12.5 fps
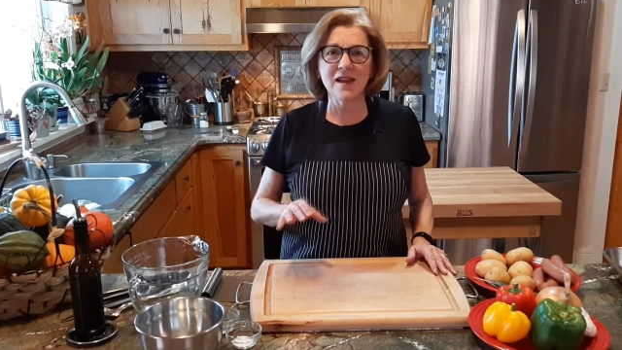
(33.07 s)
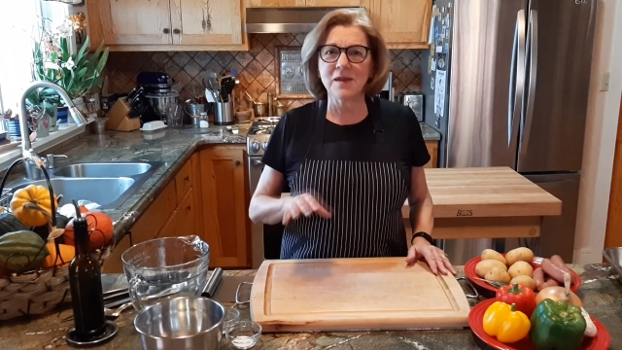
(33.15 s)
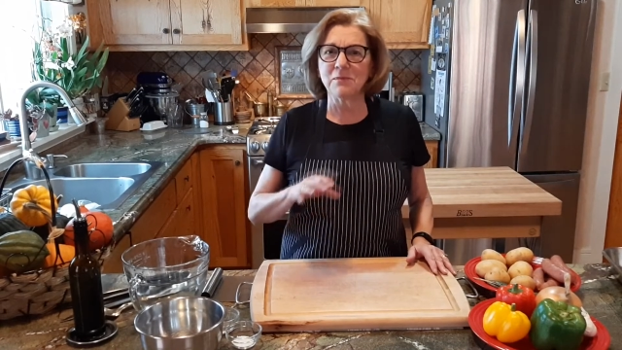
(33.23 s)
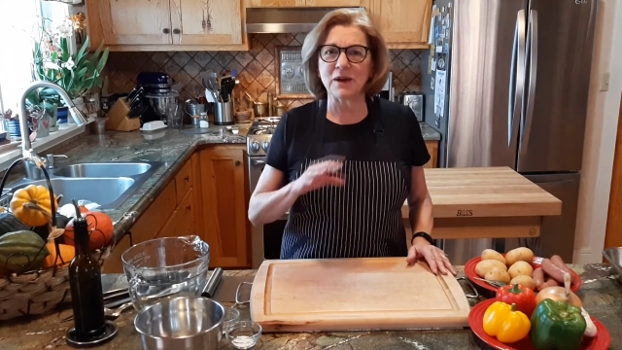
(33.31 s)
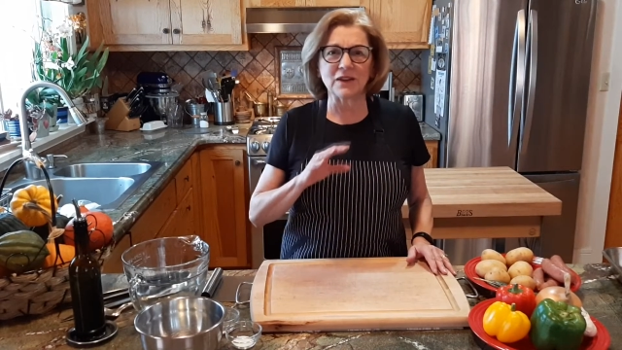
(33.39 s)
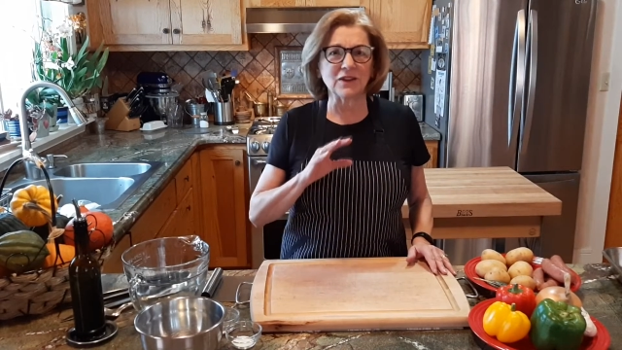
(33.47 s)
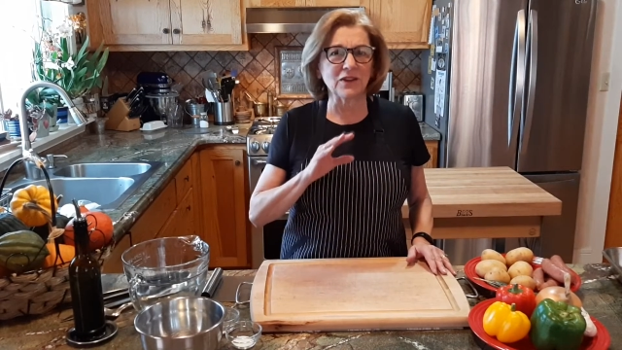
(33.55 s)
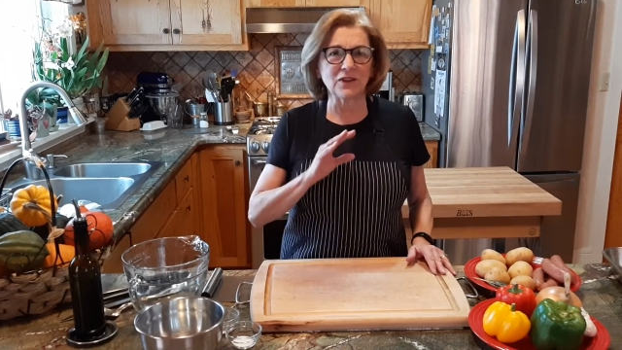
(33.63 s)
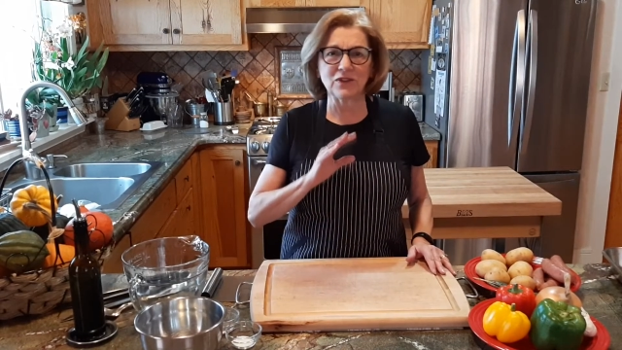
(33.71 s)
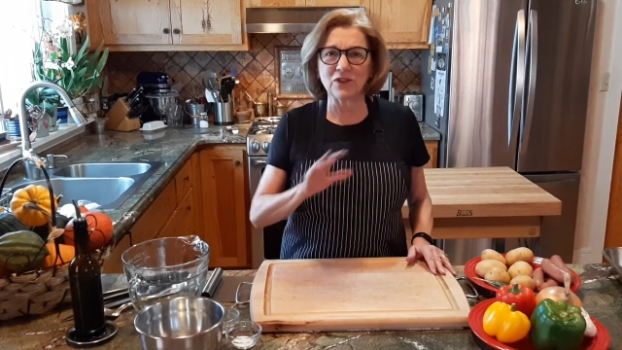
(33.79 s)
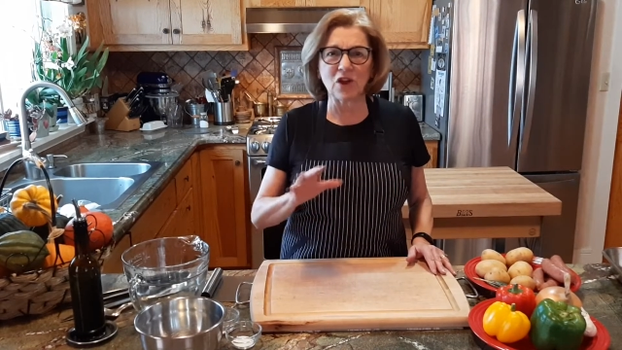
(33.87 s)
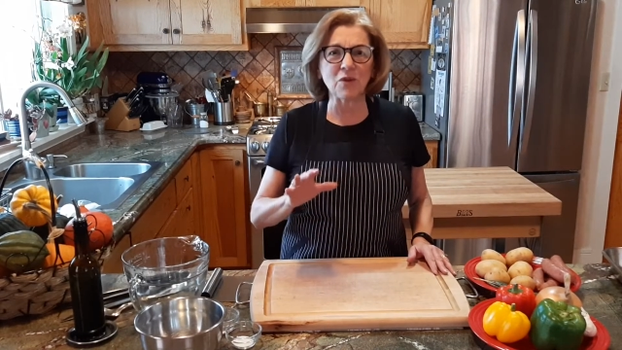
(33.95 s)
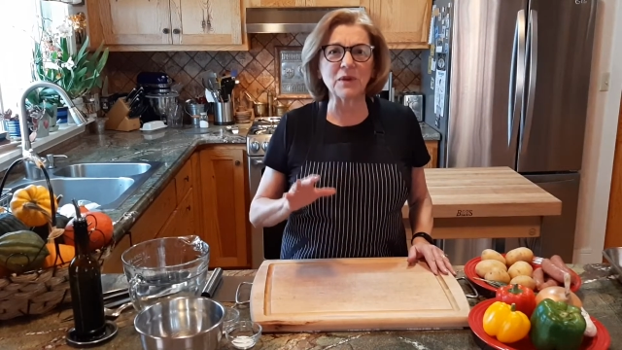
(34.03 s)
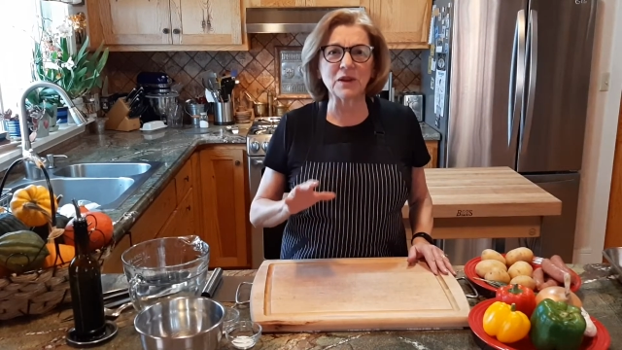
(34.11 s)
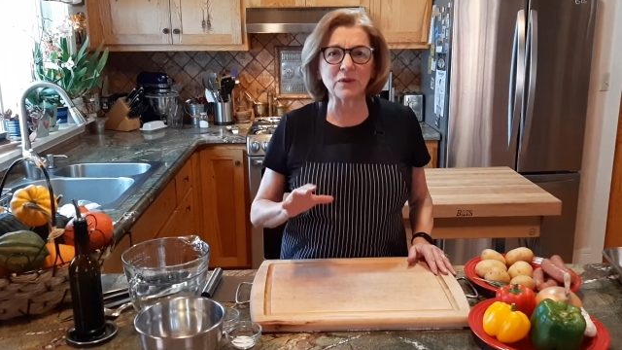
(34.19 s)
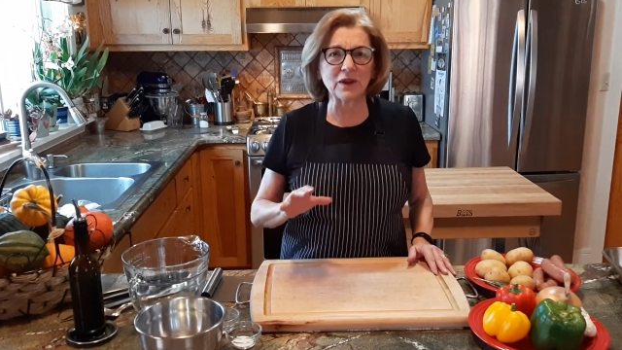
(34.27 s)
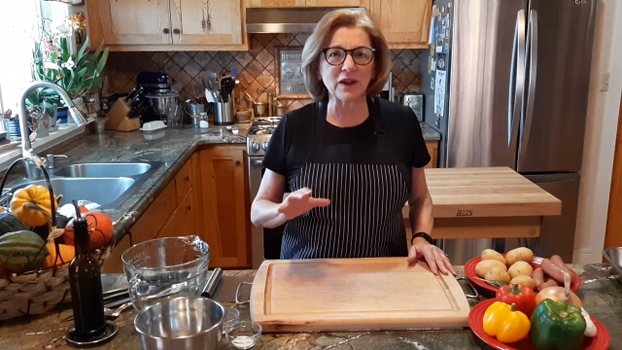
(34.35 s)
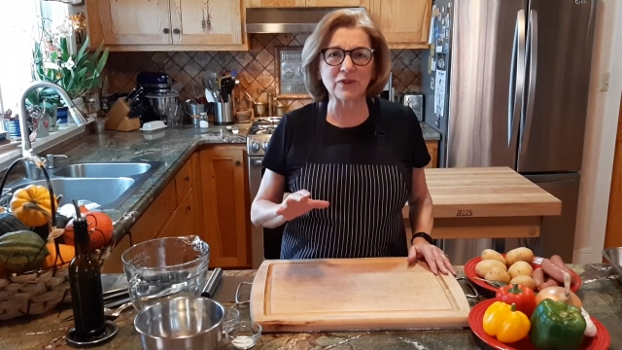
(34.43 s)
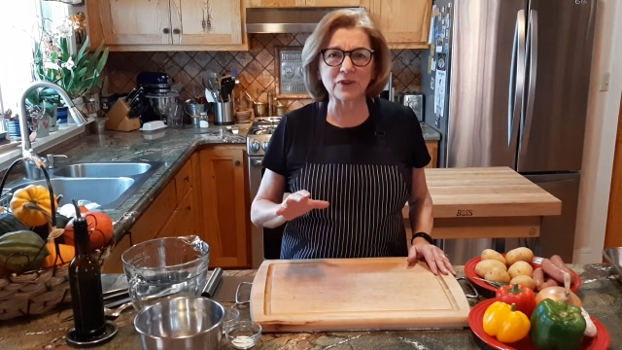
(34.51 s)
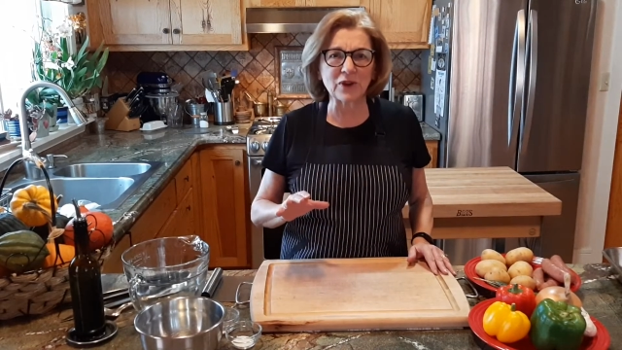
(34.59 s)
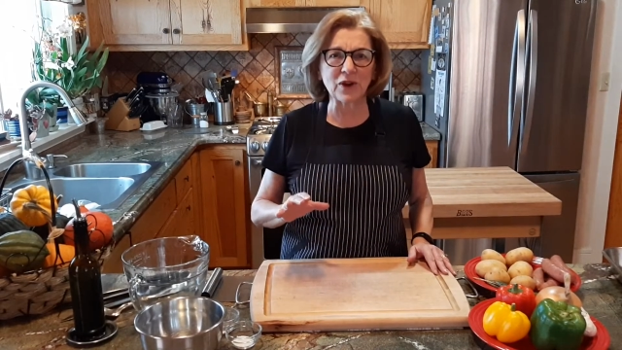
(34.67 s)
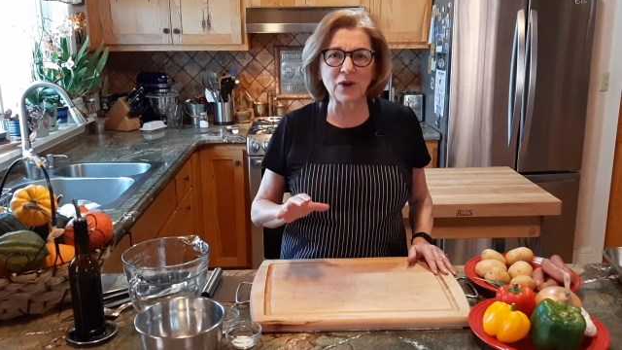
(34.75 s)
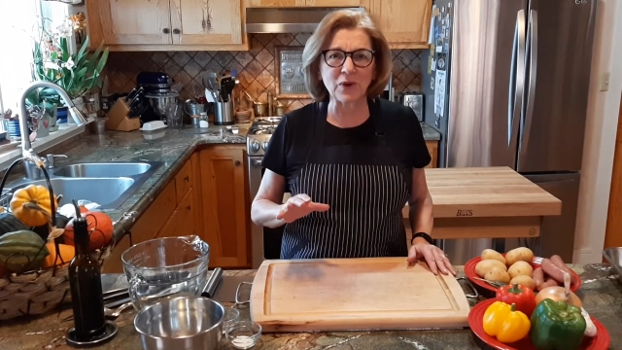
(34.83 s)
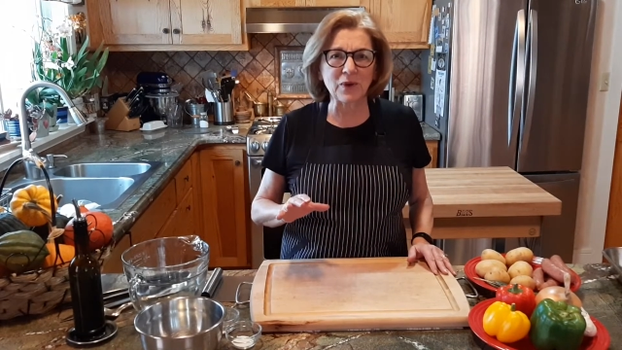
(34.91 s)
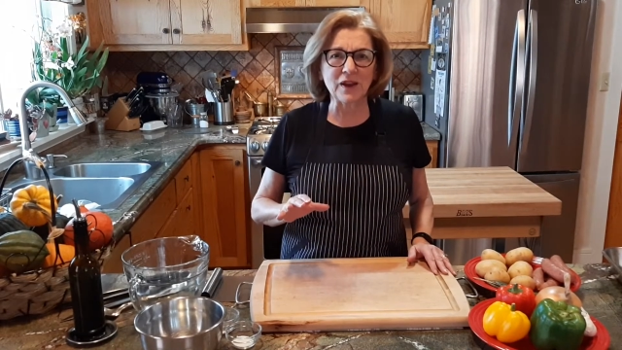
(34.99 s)
but nobody would ever
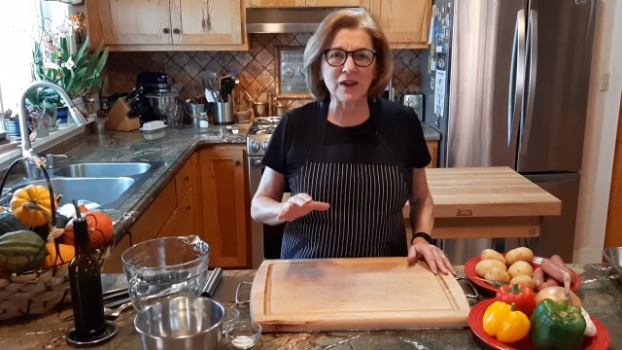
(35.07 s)
know